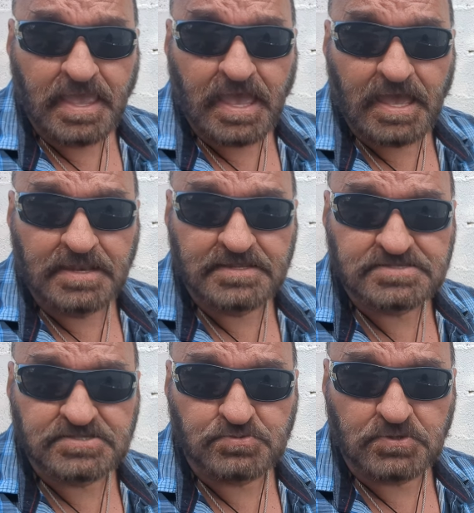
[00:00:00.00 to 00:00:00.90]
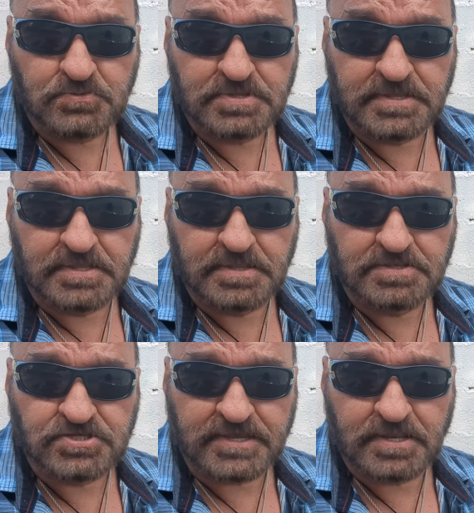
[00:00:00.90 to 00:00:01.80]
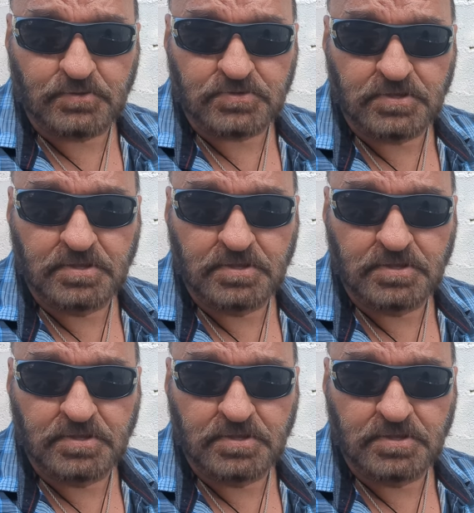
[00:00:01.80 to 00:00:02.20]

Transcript: and this is what we did check it out